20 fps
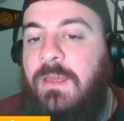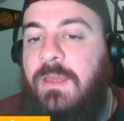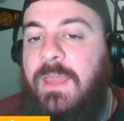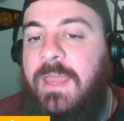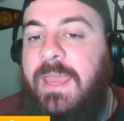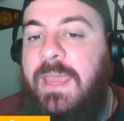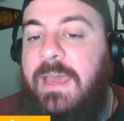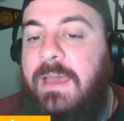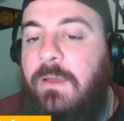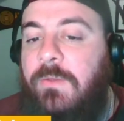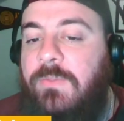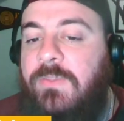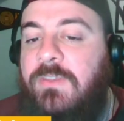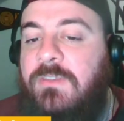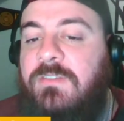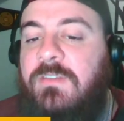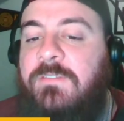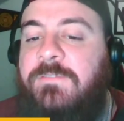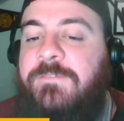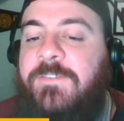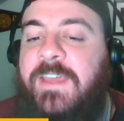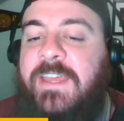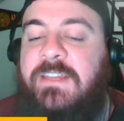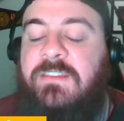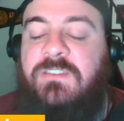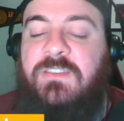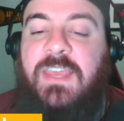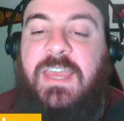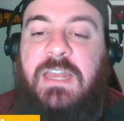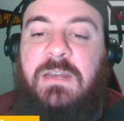How this
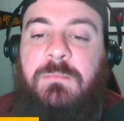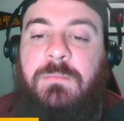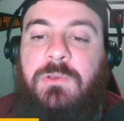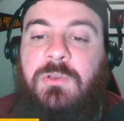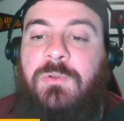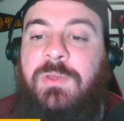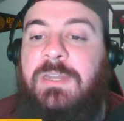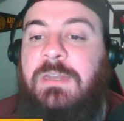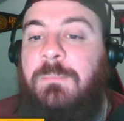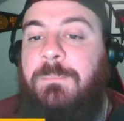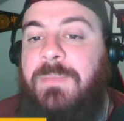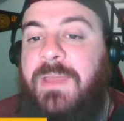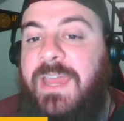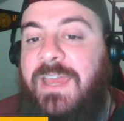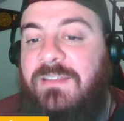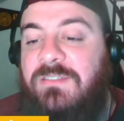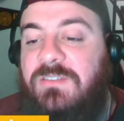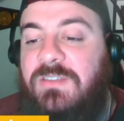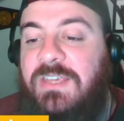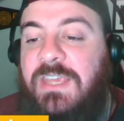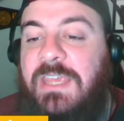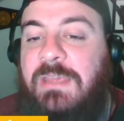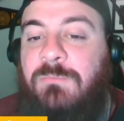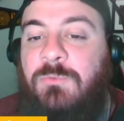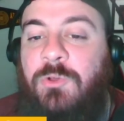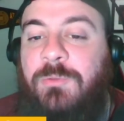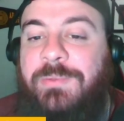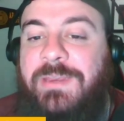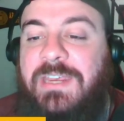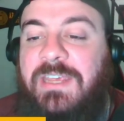affects Skattebo and the passing game
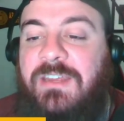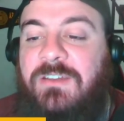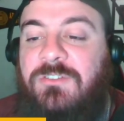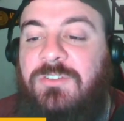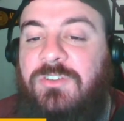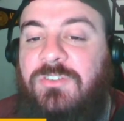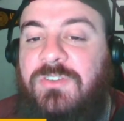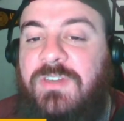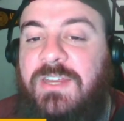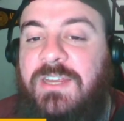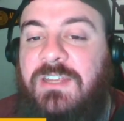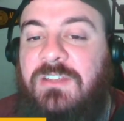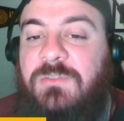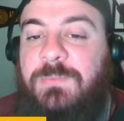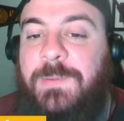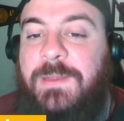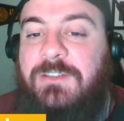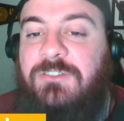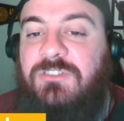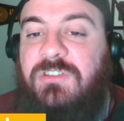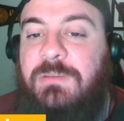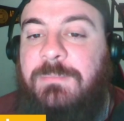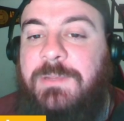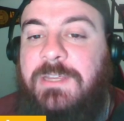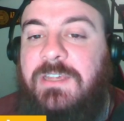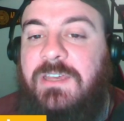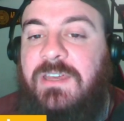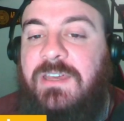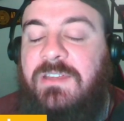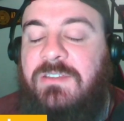will be interesting, especially
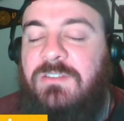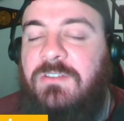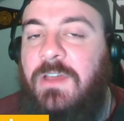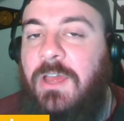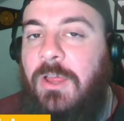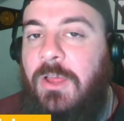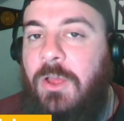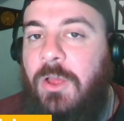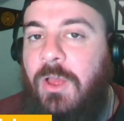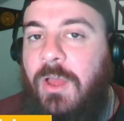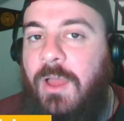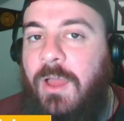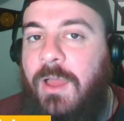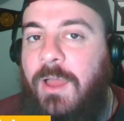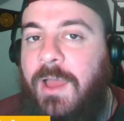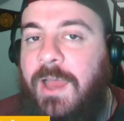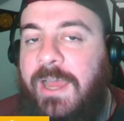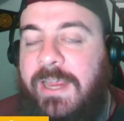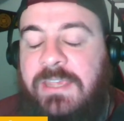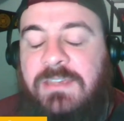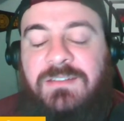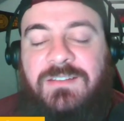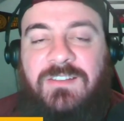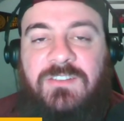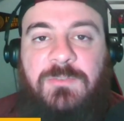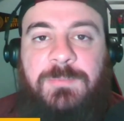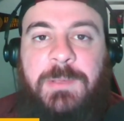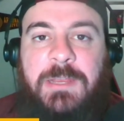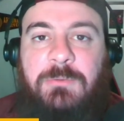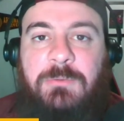because I
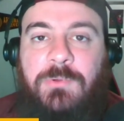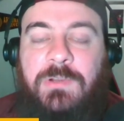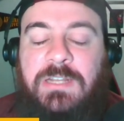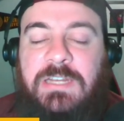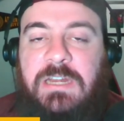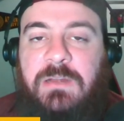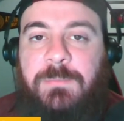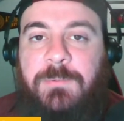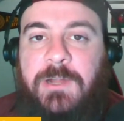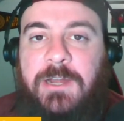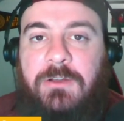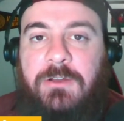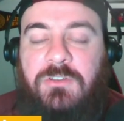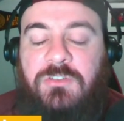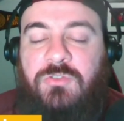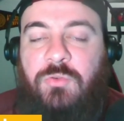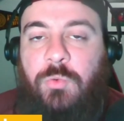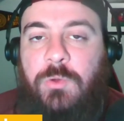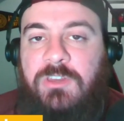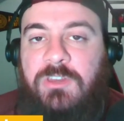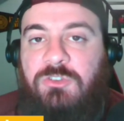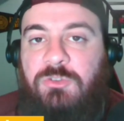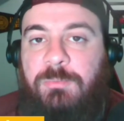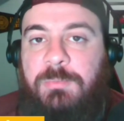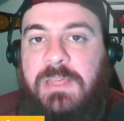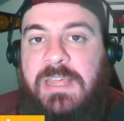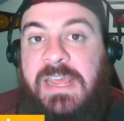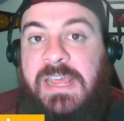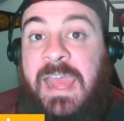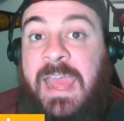anticipate Raleek Brown is going to
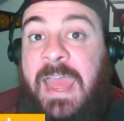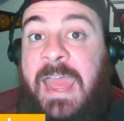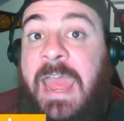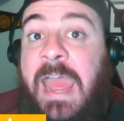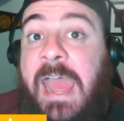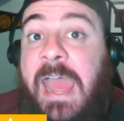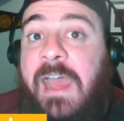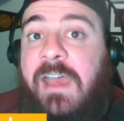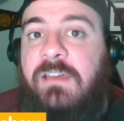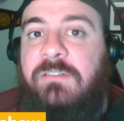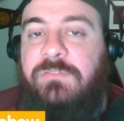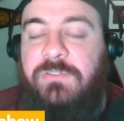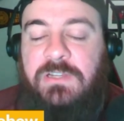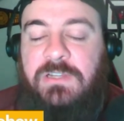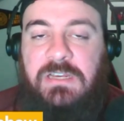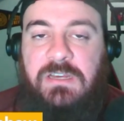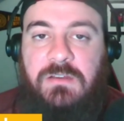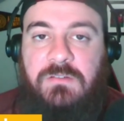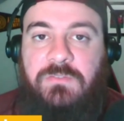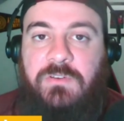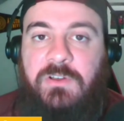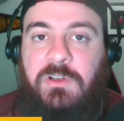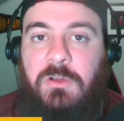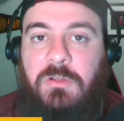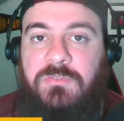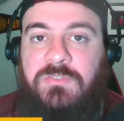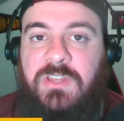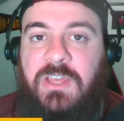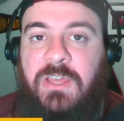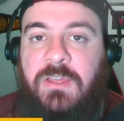be heavily
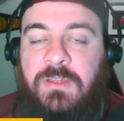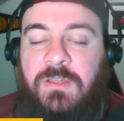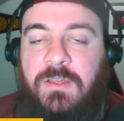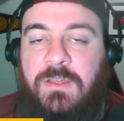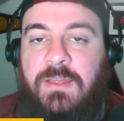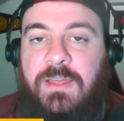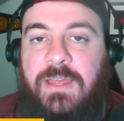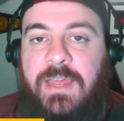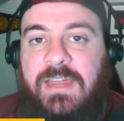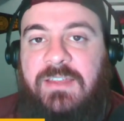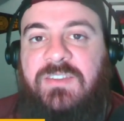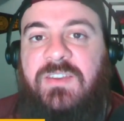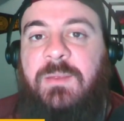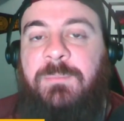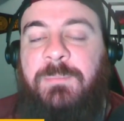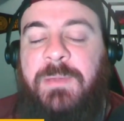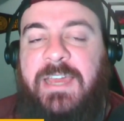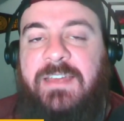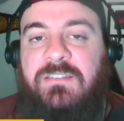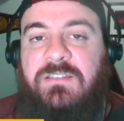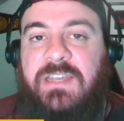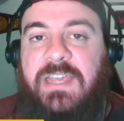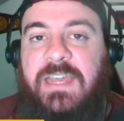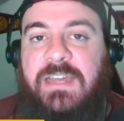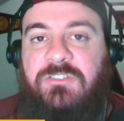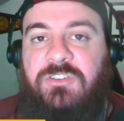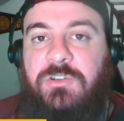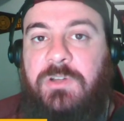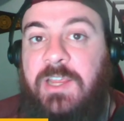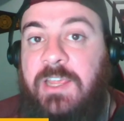involved as a pass
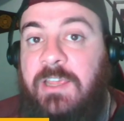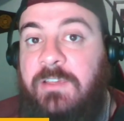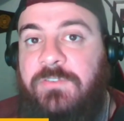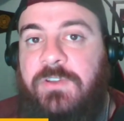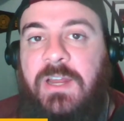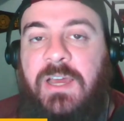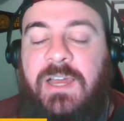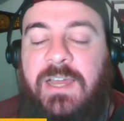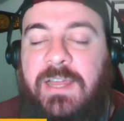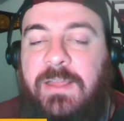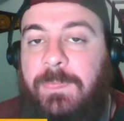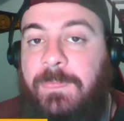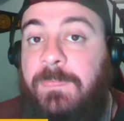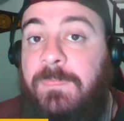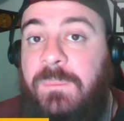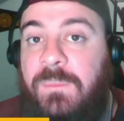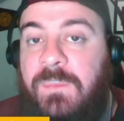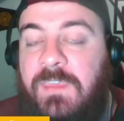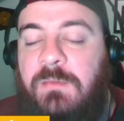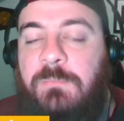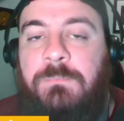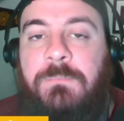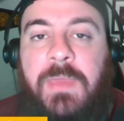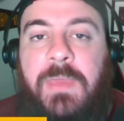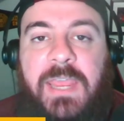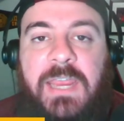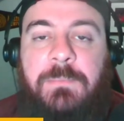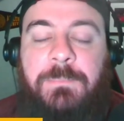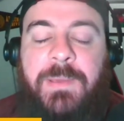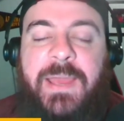catcher, if not the
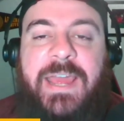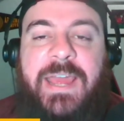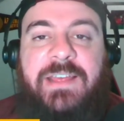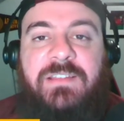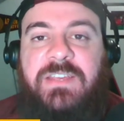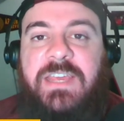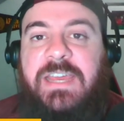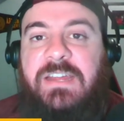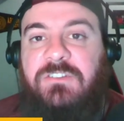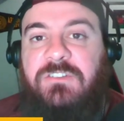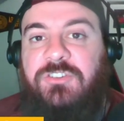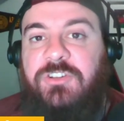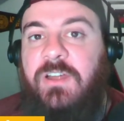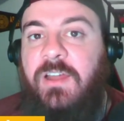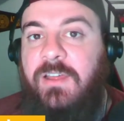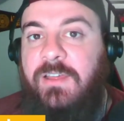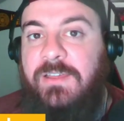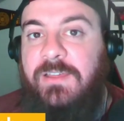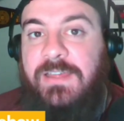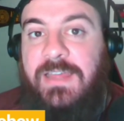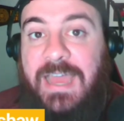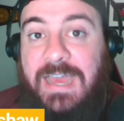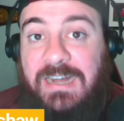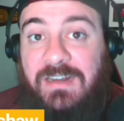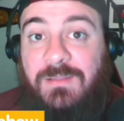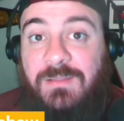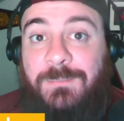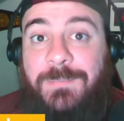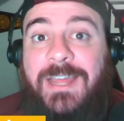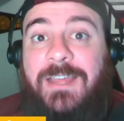main pass catcher out
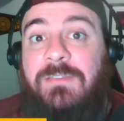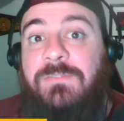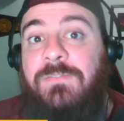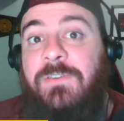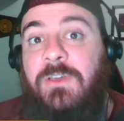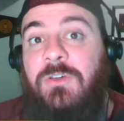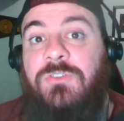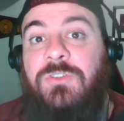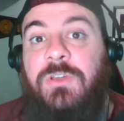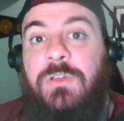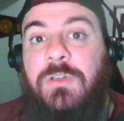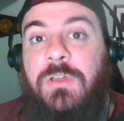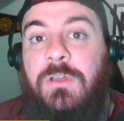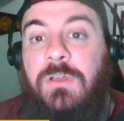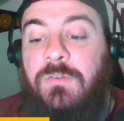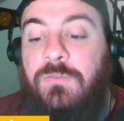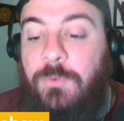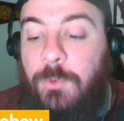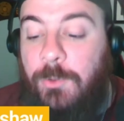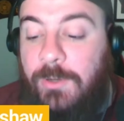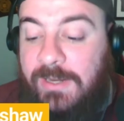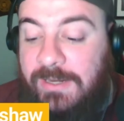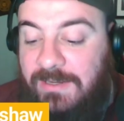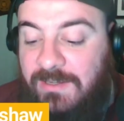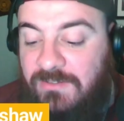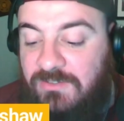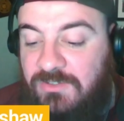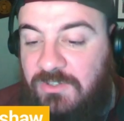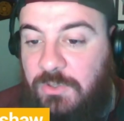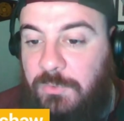of the backfield for
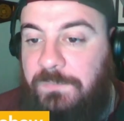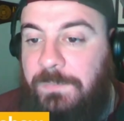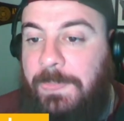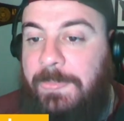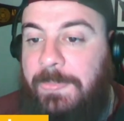ASU.